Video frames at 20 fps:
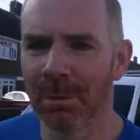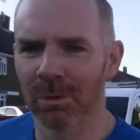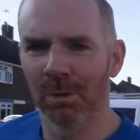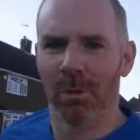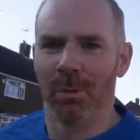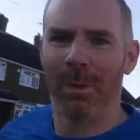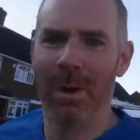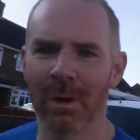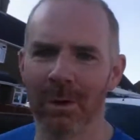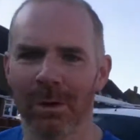you're
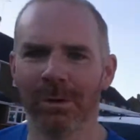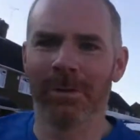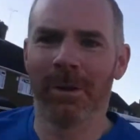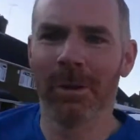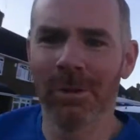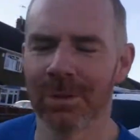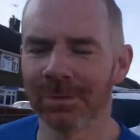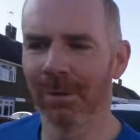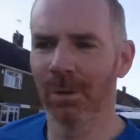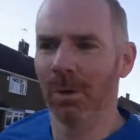all well,
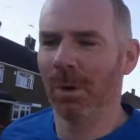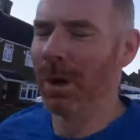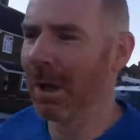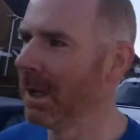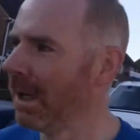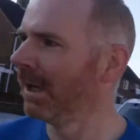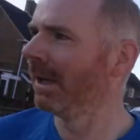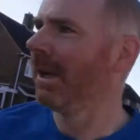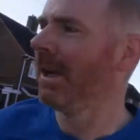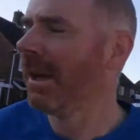first of all.
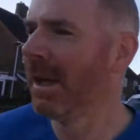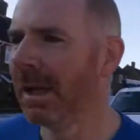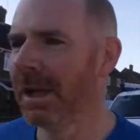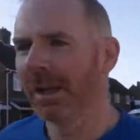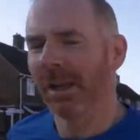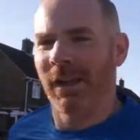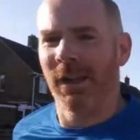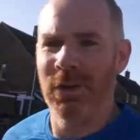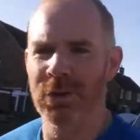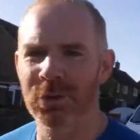
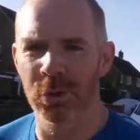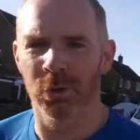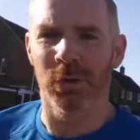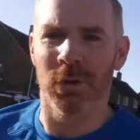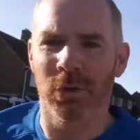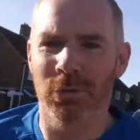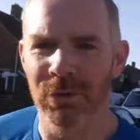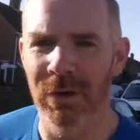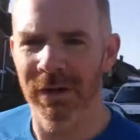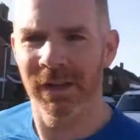Enjoying
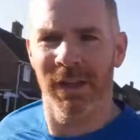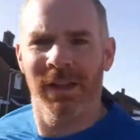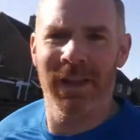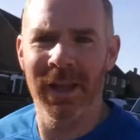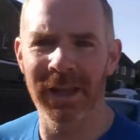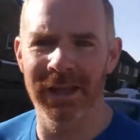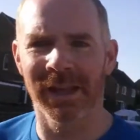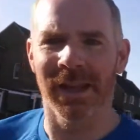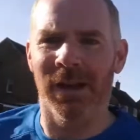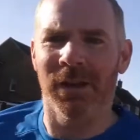your running,
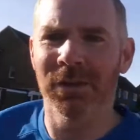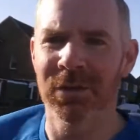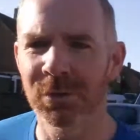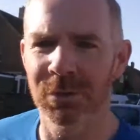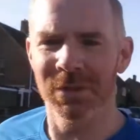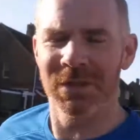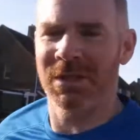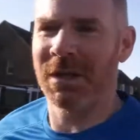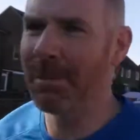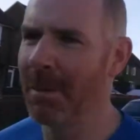getting out and
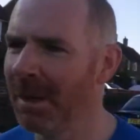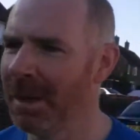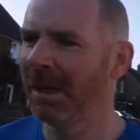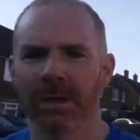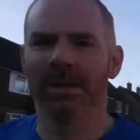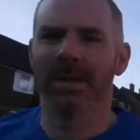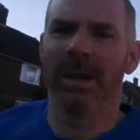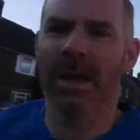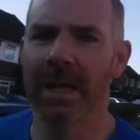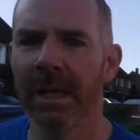doing some.
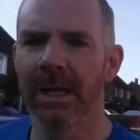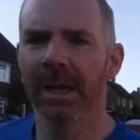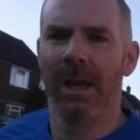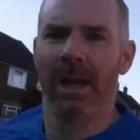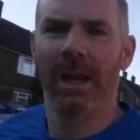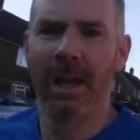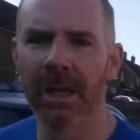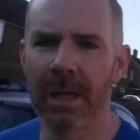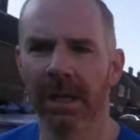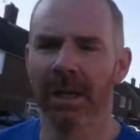Today
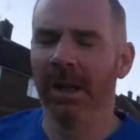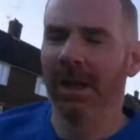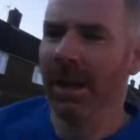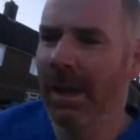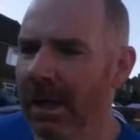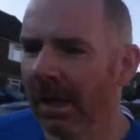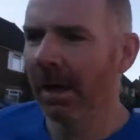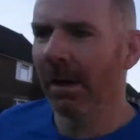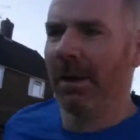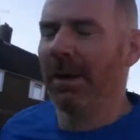
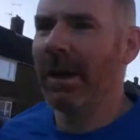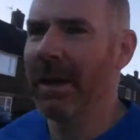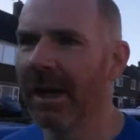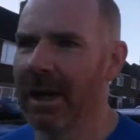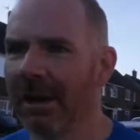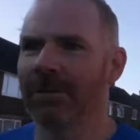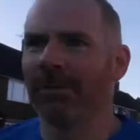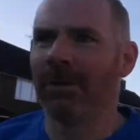I'm going out